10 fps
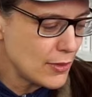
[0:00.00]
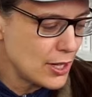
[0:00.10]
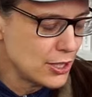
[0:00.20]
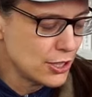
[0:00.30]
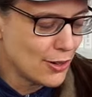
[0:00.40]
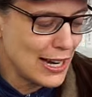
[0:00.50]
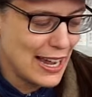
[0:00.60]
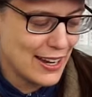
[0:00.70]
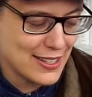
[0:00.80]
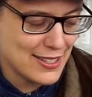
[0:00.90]
you know, I had
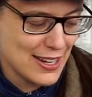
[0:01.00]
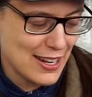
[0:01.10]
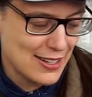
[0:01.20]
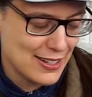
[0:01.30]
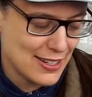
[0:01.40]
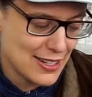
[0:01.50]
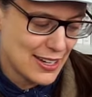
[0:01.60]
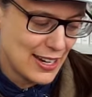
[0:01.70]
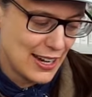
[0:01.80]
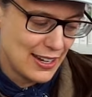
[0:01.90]
a scene
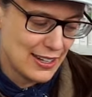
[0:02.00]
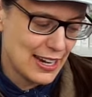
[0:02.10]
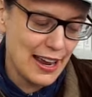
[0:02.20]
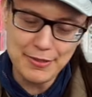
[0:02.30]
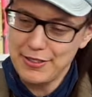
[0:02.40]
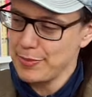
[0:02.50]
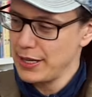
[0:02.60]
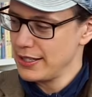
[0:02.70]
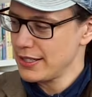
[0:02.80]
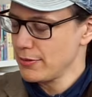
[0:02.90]
in Captive
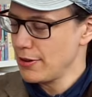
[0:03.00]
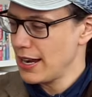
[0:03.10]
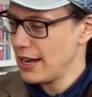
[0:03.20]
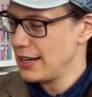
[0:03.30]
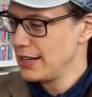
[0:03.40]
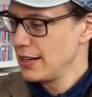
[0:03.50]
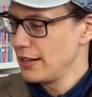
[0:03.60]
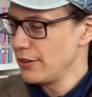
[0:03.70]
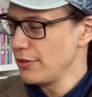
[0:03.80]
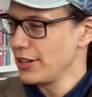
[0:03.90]
Prince where
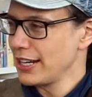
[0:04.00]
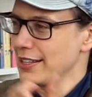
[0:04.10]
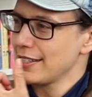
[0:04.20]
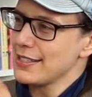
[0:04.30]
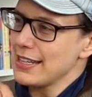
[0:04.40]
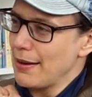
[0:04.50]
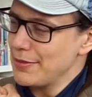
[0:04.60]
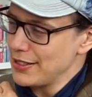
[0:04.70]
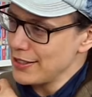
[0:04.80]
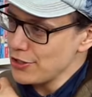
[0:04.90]
Laurent gets stabbed
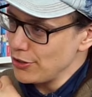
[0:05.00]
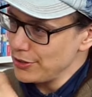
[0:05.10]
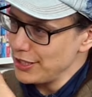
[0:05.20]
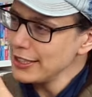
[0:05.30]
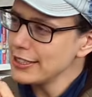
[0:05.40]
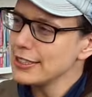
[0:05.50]
in the shoulder.